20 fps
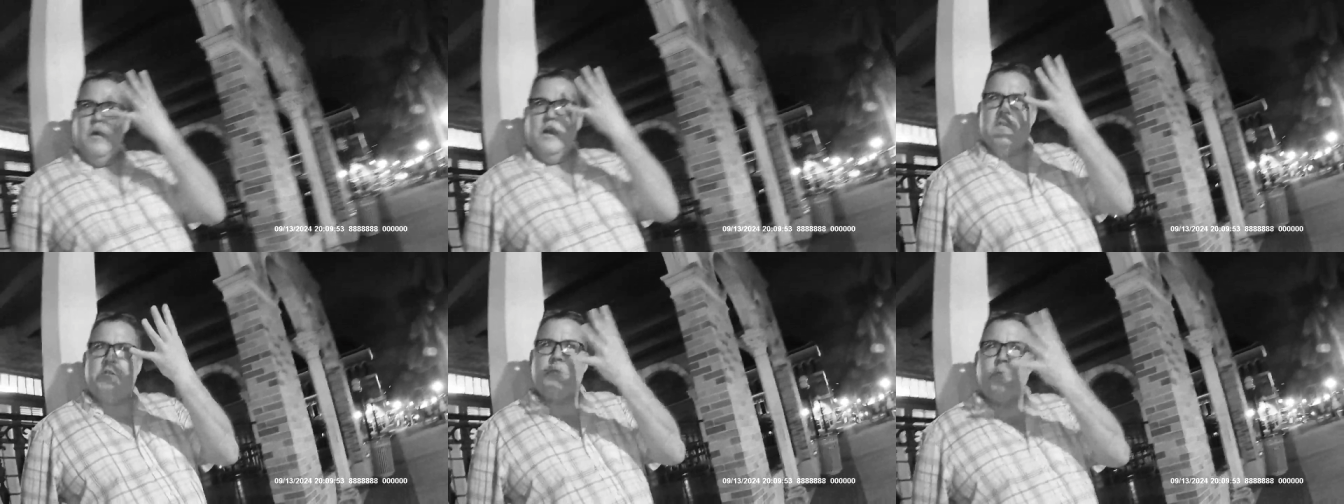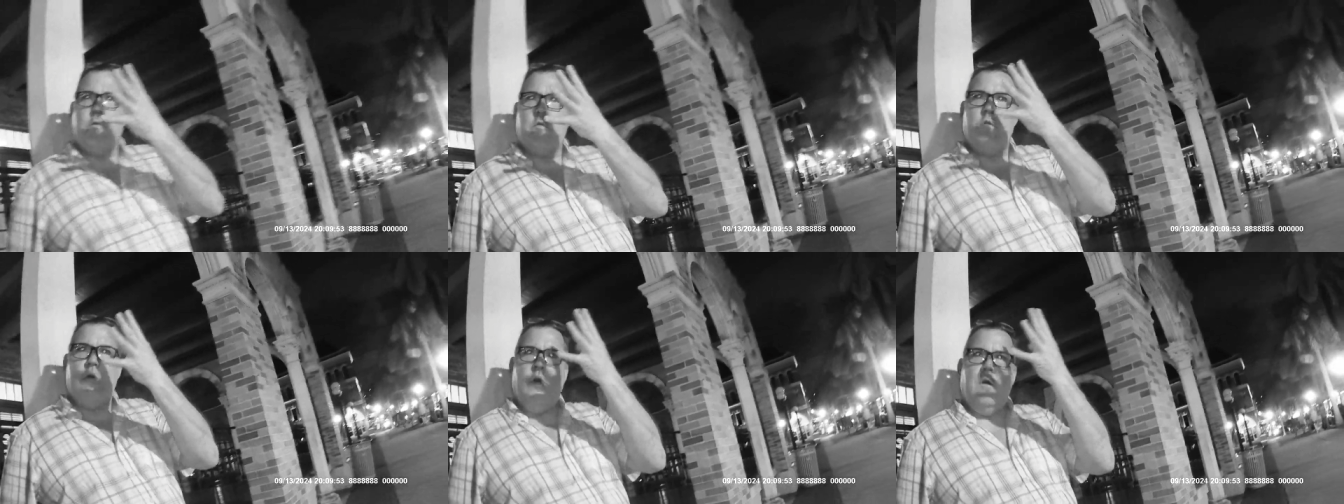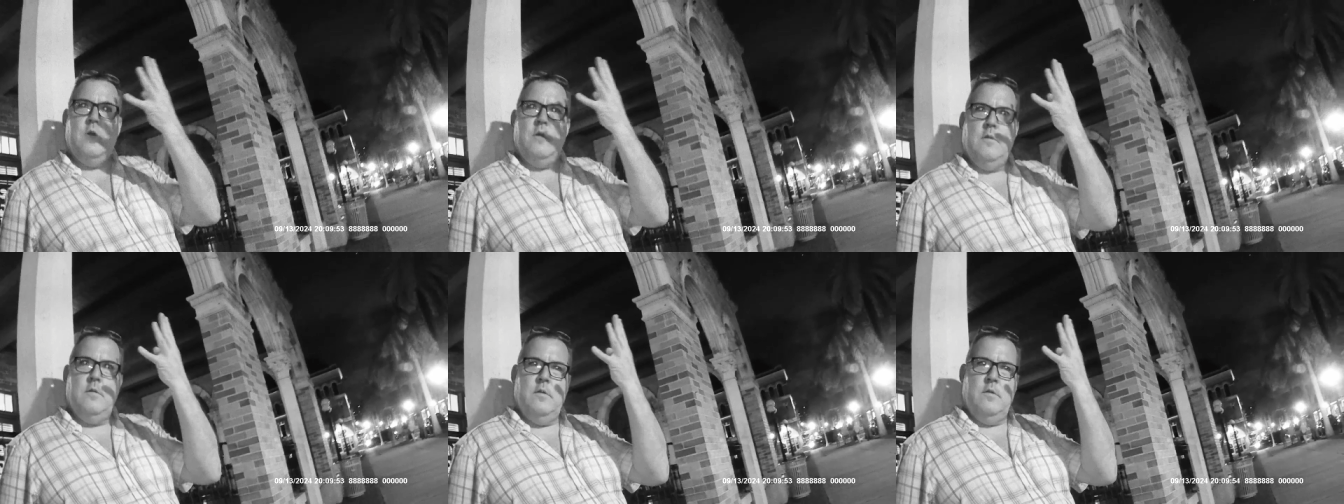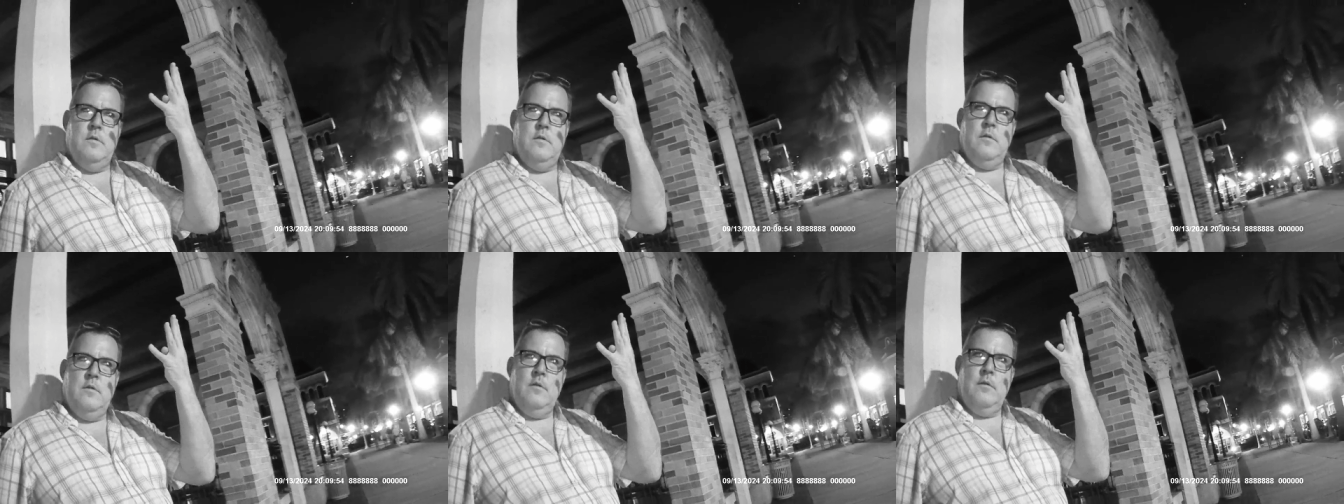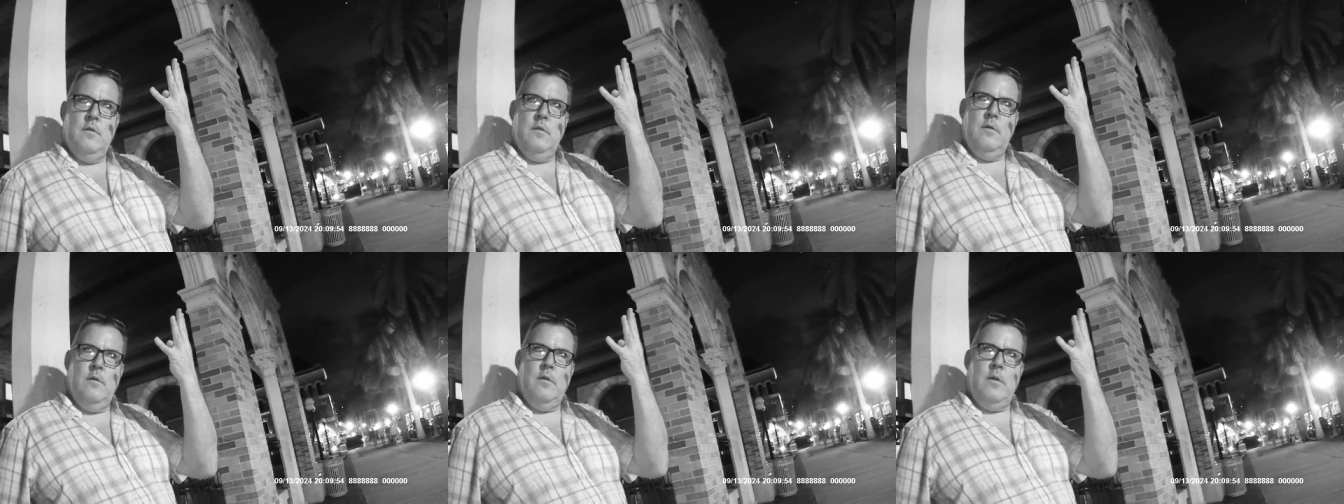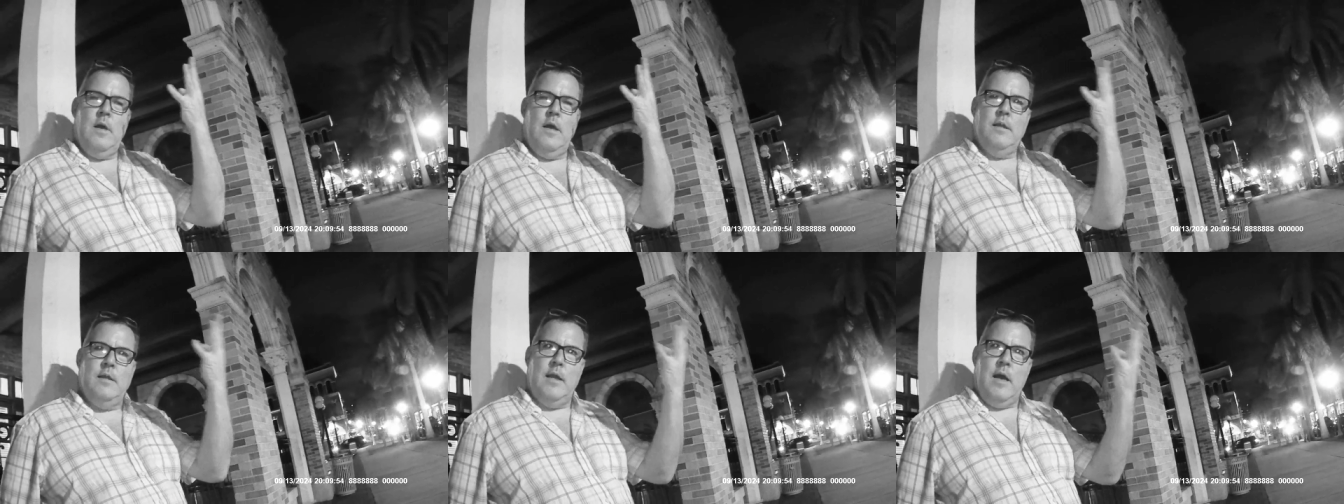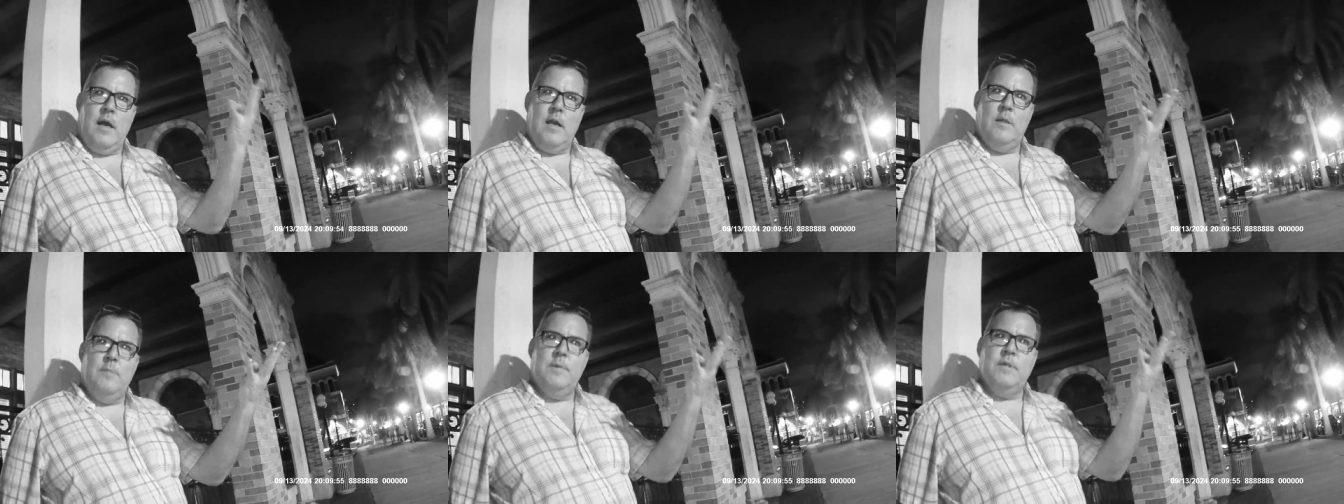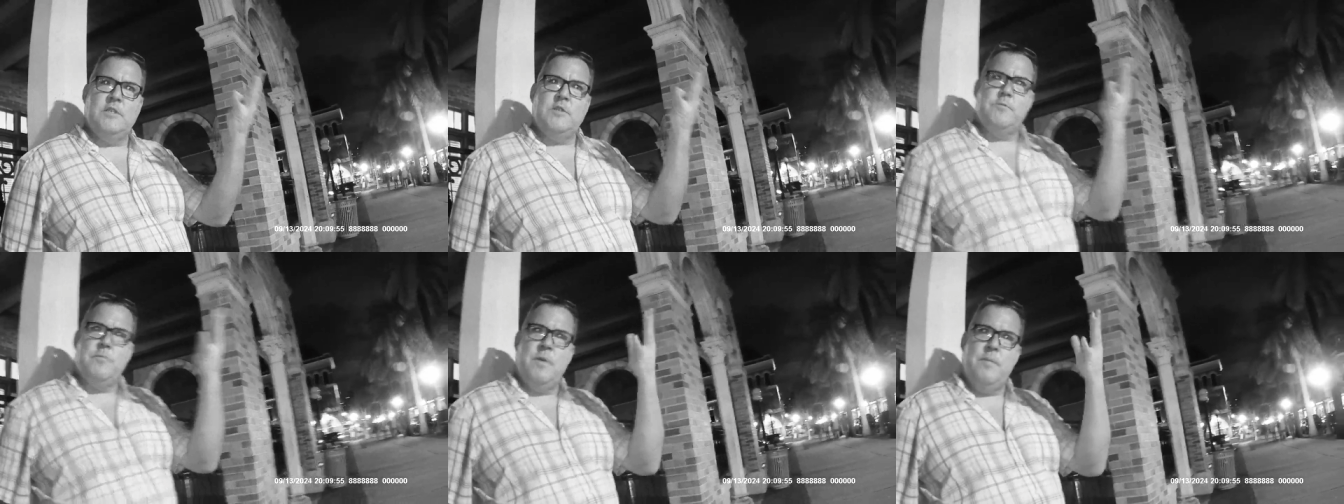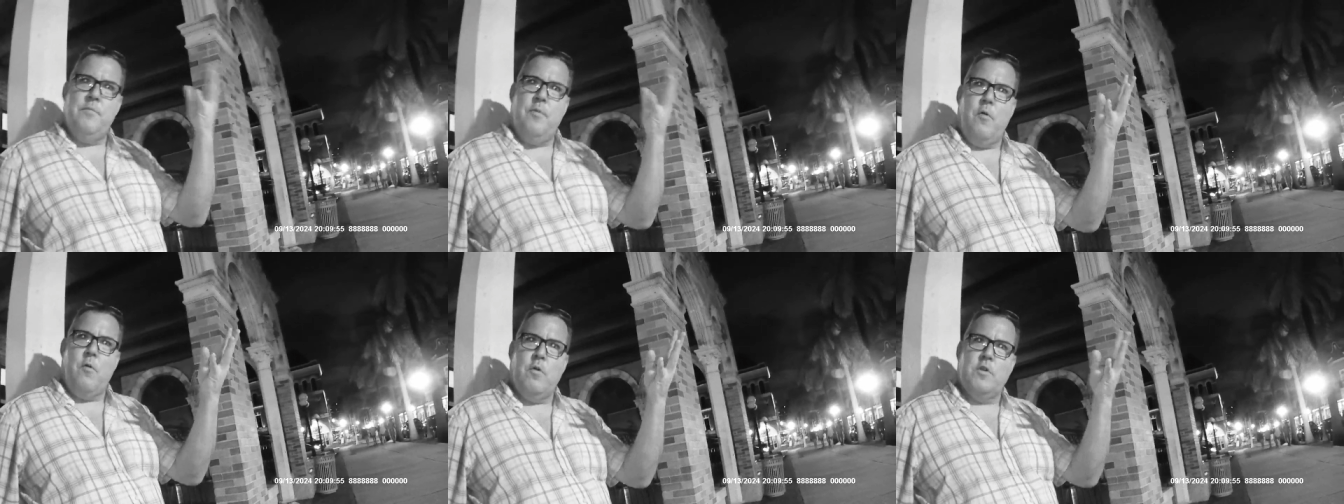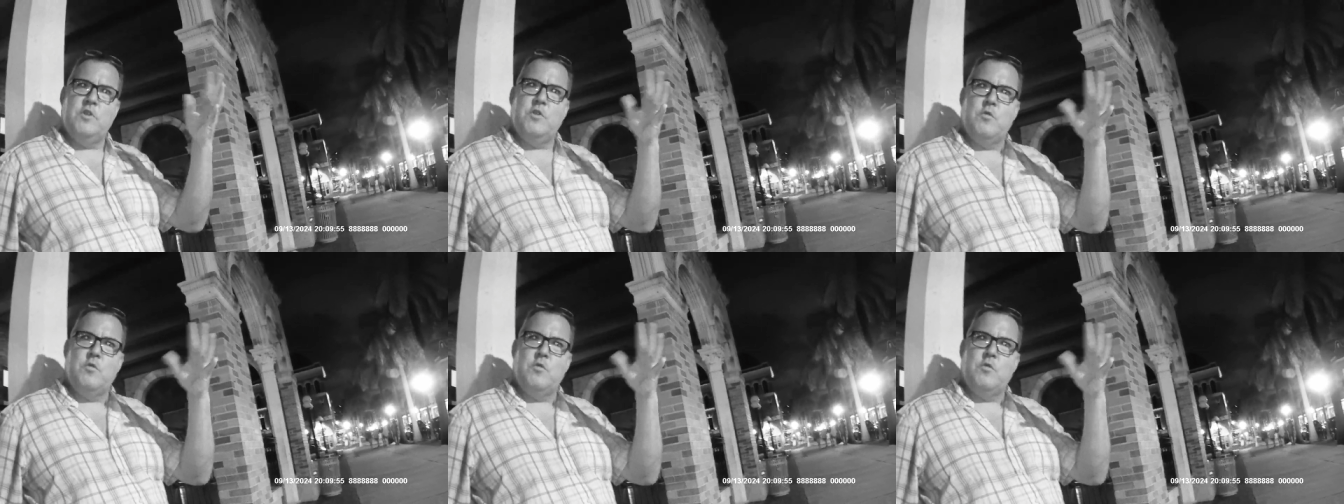which were anonymous reports